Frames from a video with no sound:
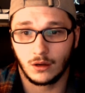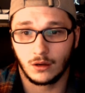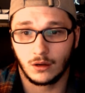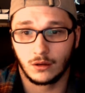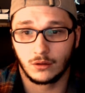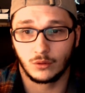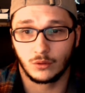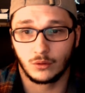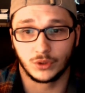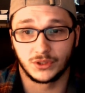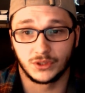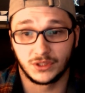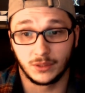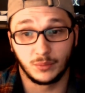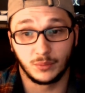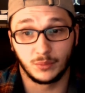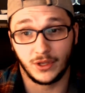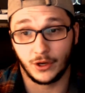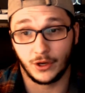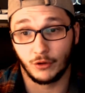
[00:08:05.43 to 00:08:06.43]
would simply
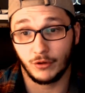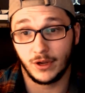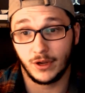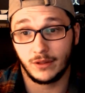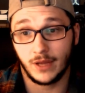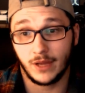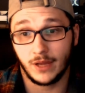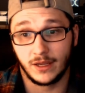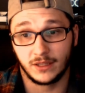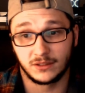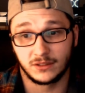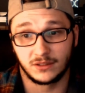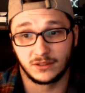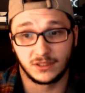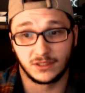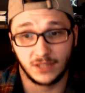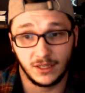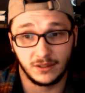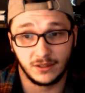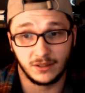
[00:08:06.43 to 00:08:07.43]
agree that his
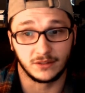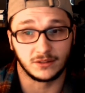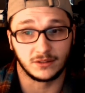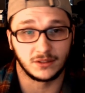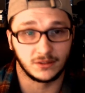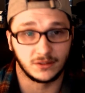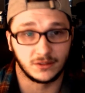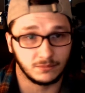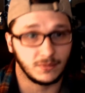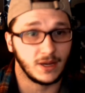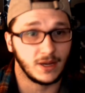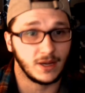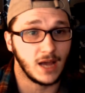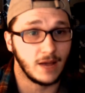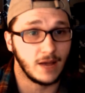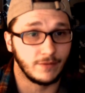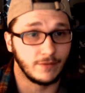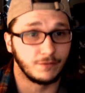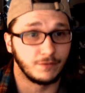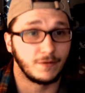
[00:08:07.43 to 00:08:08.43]
descendants have in
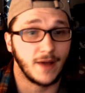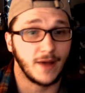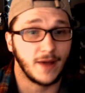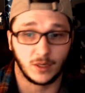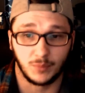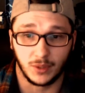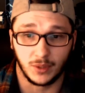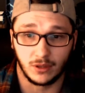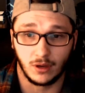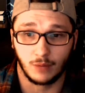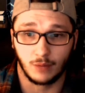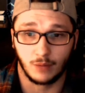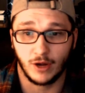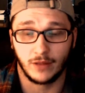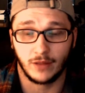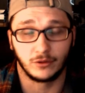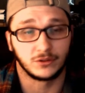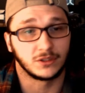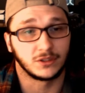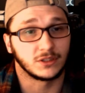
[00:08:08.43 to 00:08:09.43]
fact become rather
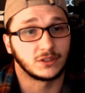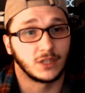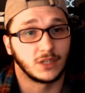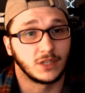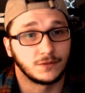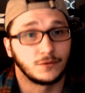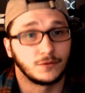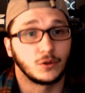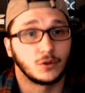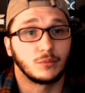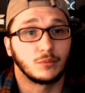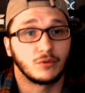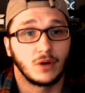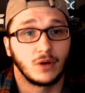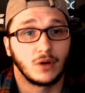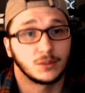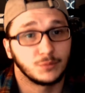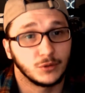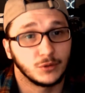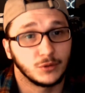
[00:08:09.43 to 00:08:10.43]
successful and
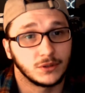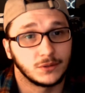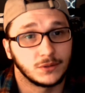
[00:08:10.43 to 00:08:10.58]
prosperous.